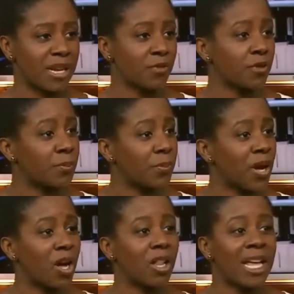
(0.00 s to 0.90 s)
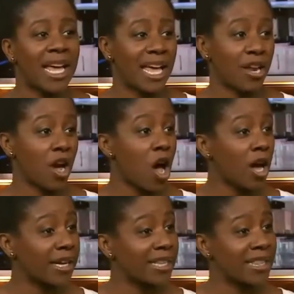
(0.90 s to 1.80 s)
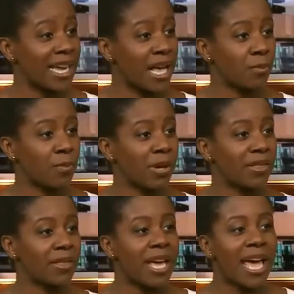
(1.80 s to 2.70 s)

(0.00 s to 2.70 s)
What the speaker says: like football and hockey that they help with,